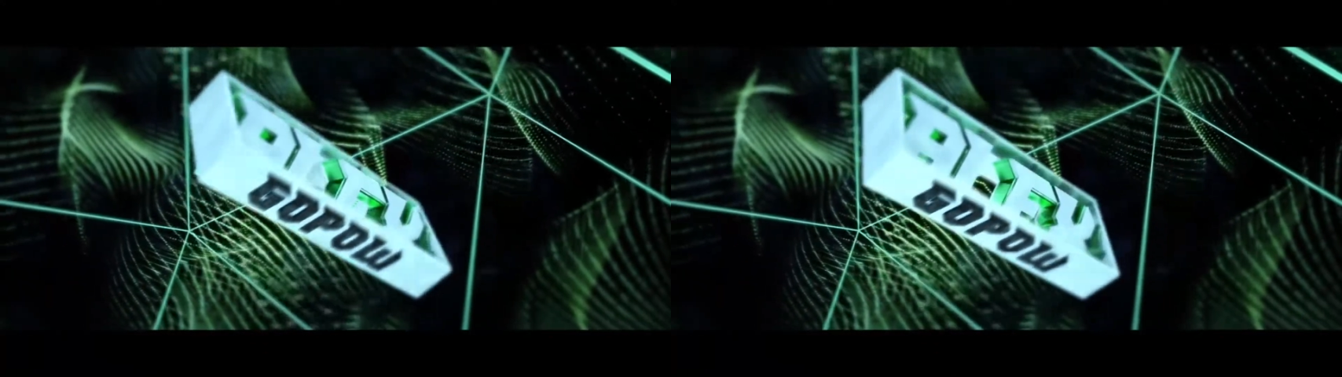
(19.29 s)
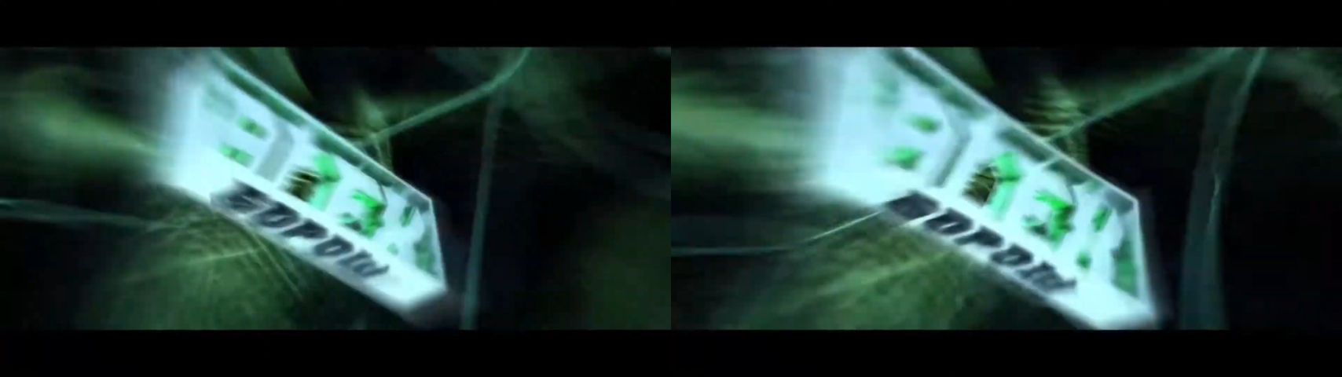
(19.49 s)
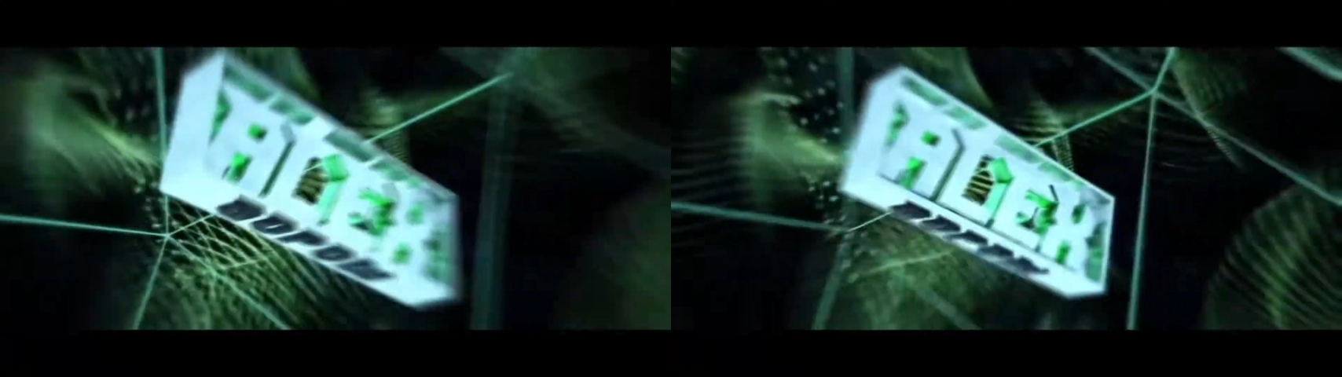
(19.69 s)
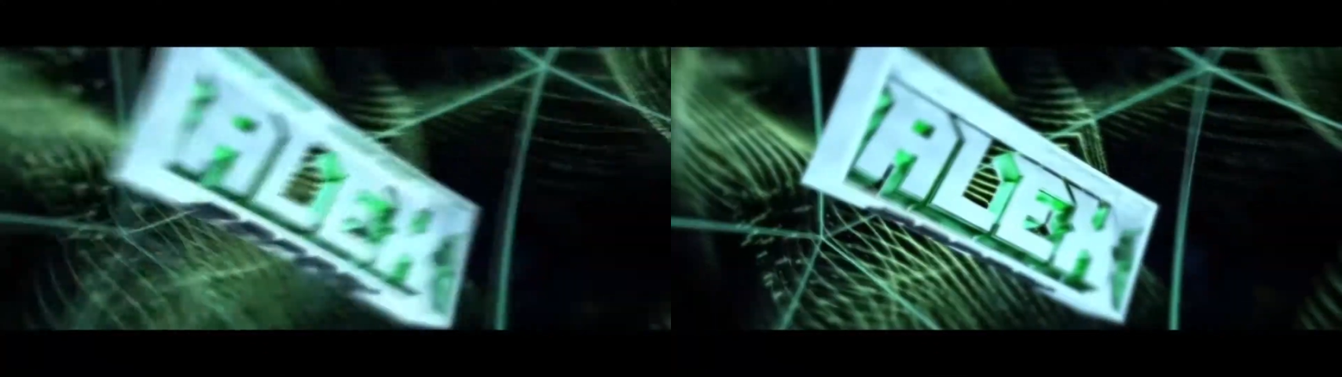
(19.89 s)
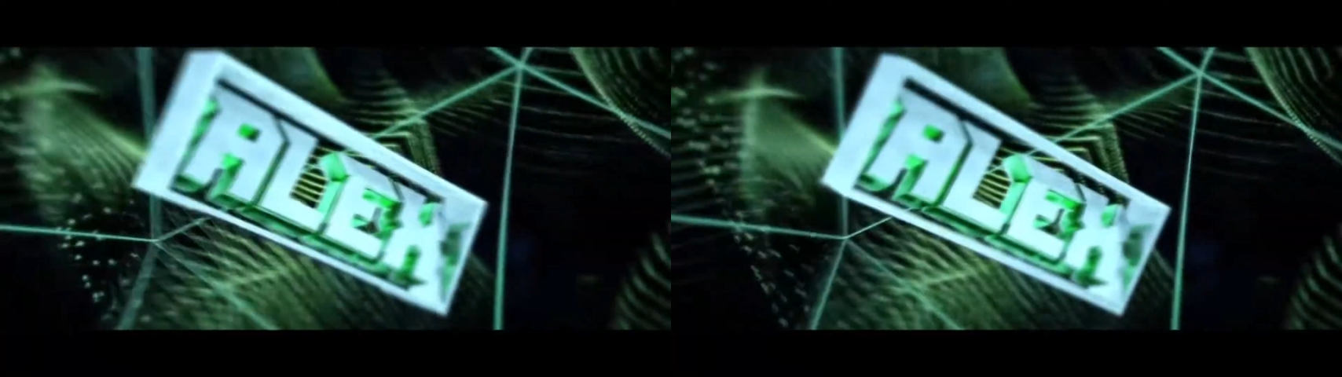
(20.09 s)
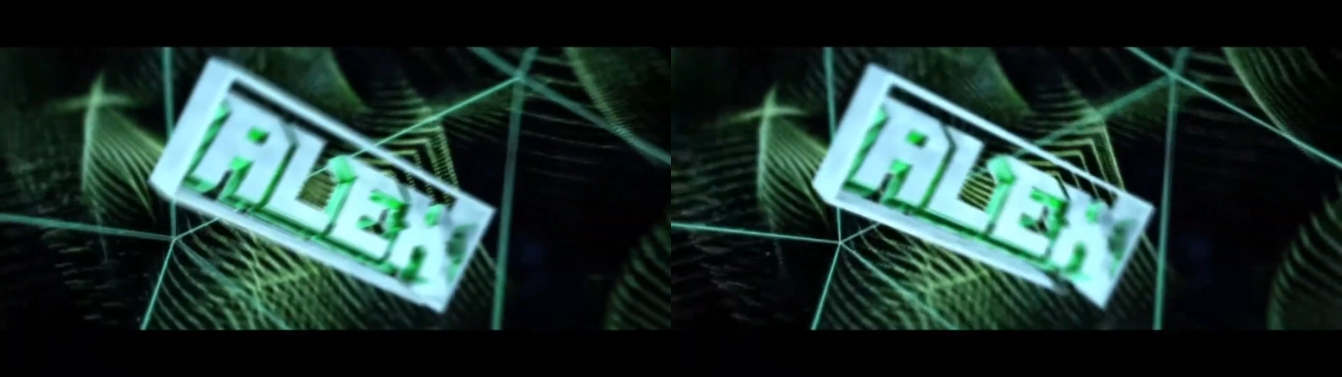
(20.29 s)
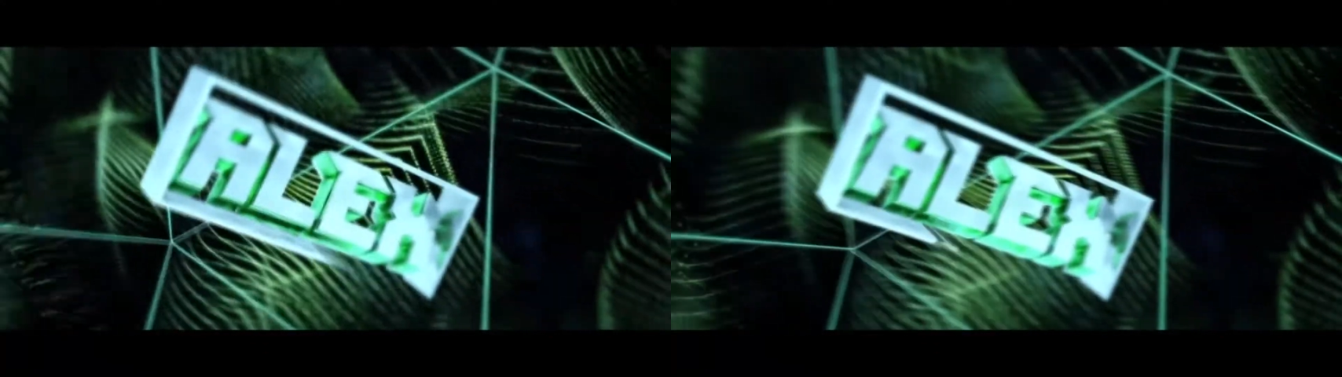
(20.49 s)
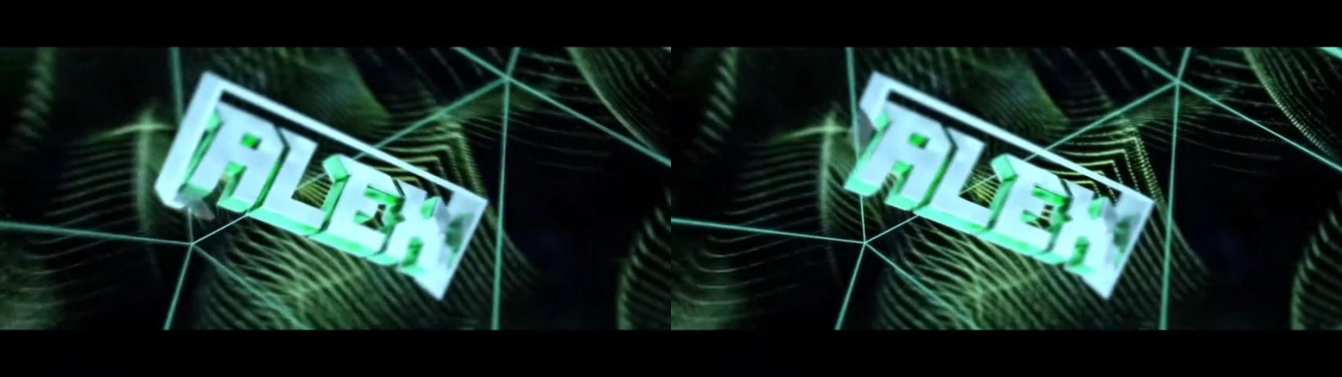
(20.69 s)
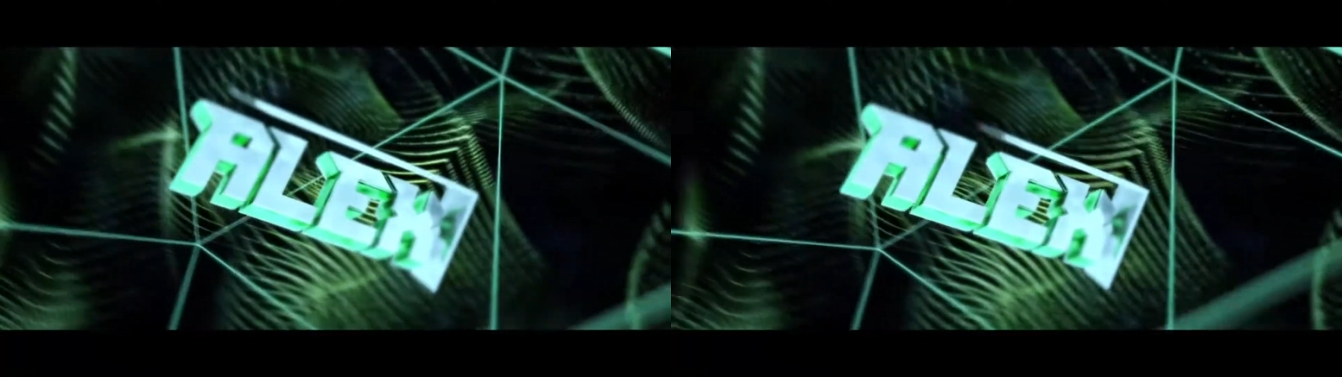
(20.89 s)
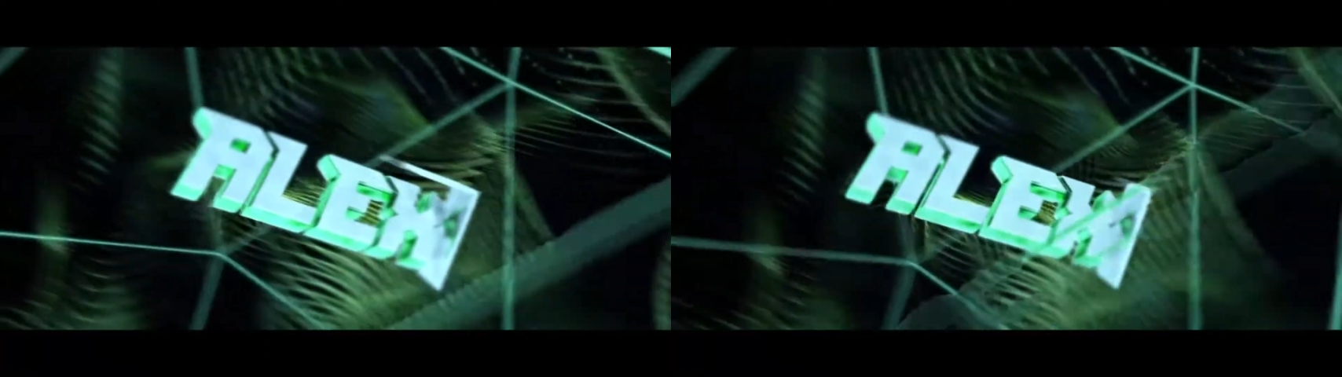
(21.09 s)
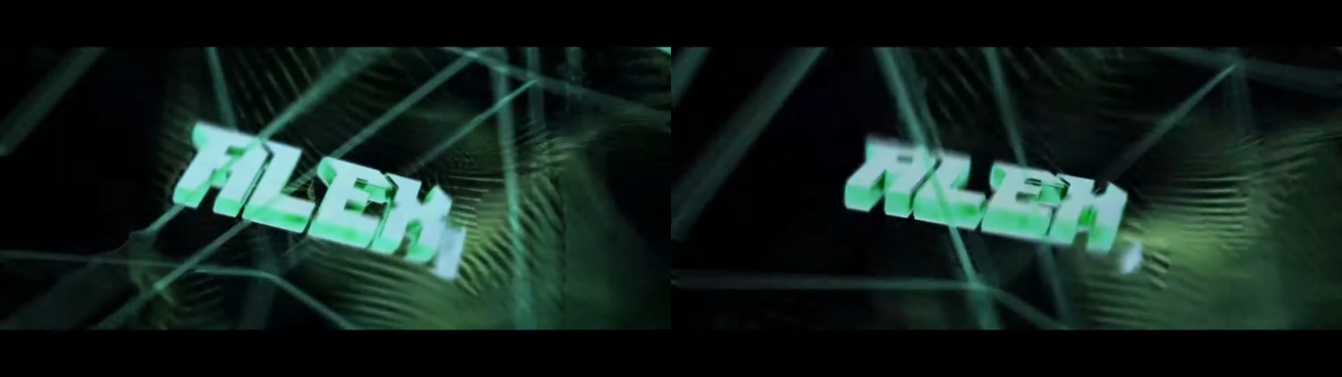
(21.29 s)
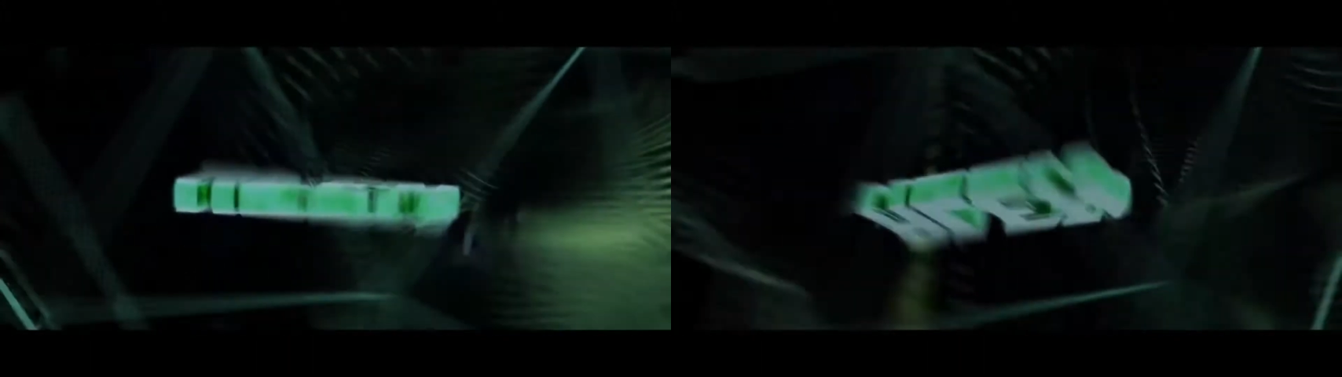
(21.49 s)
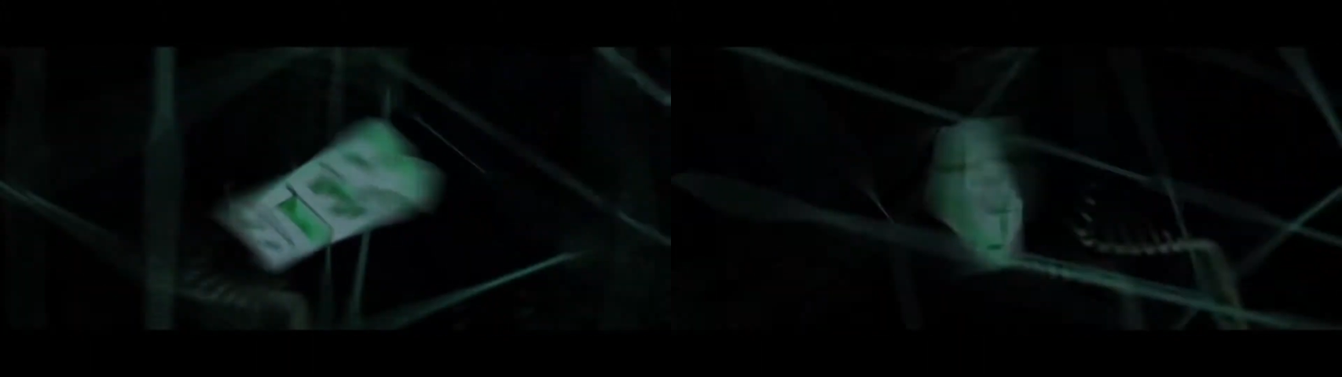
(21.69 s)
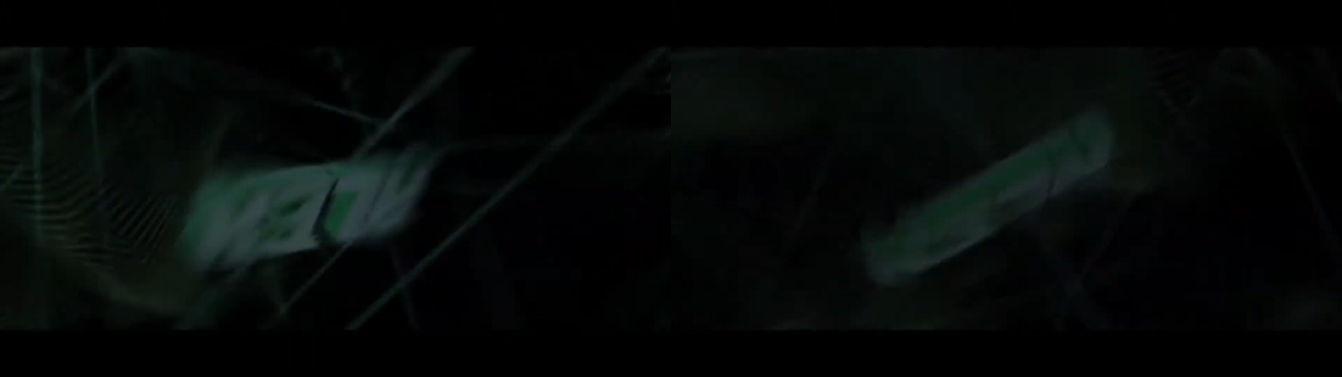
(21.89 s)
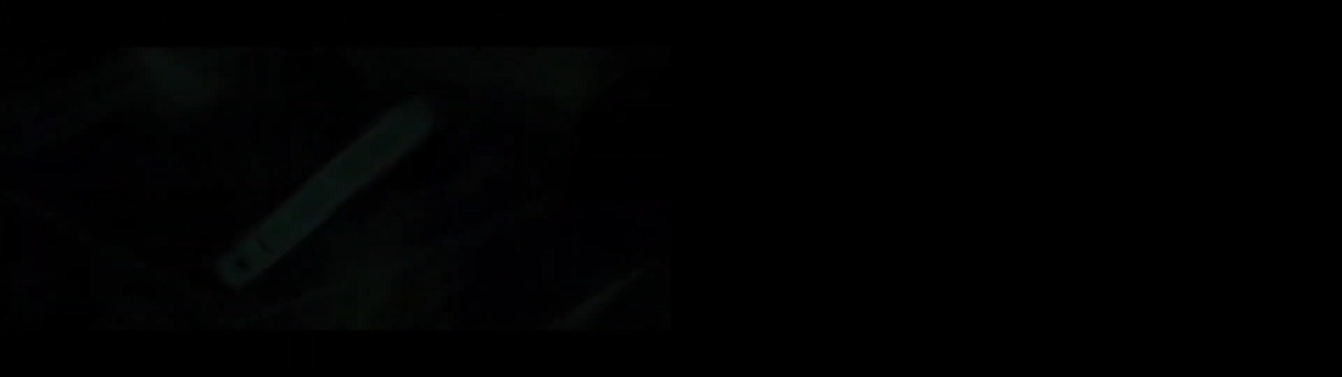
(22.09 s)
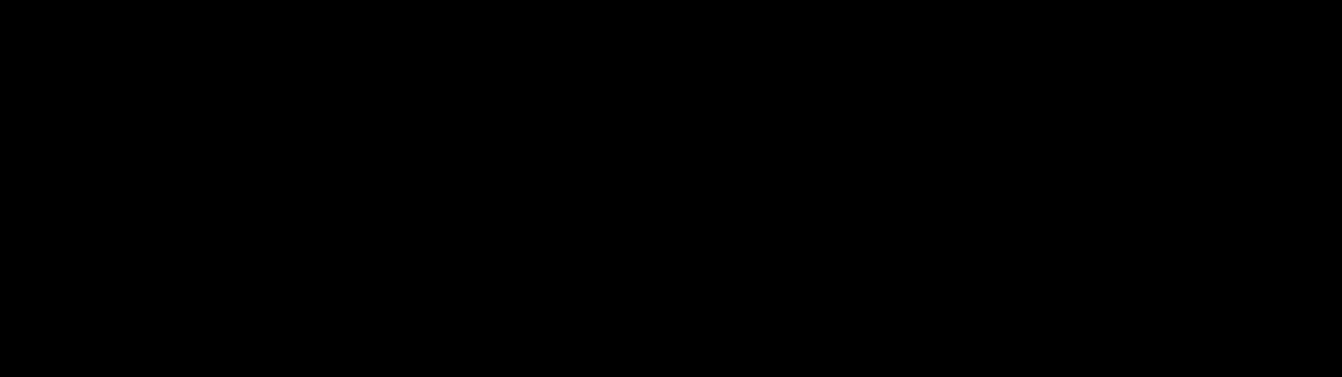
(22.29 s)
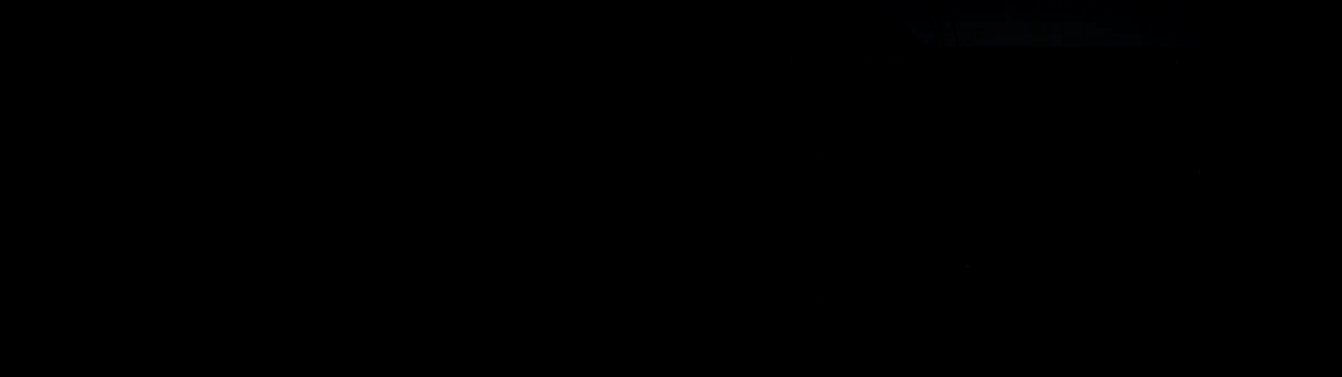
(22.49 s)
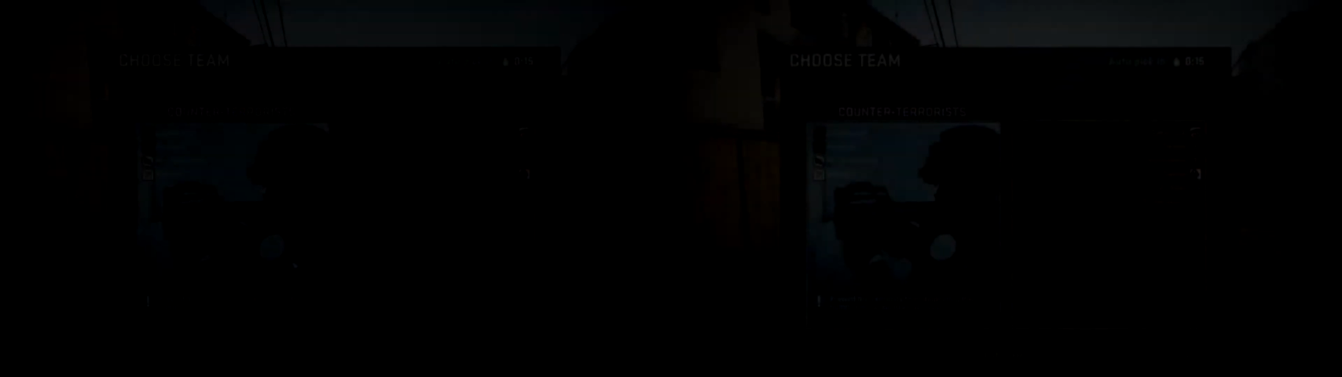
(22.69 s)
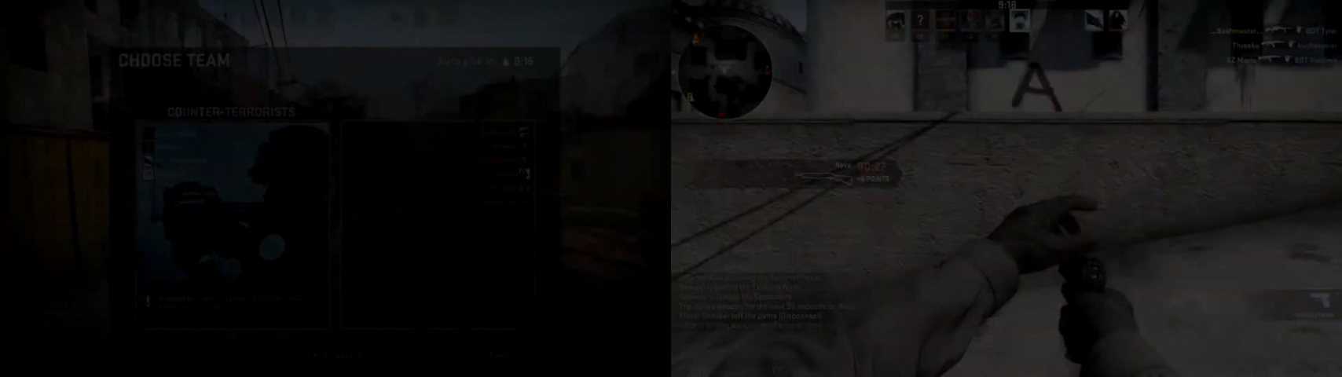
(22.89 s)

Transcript: [unreadable: no face in view]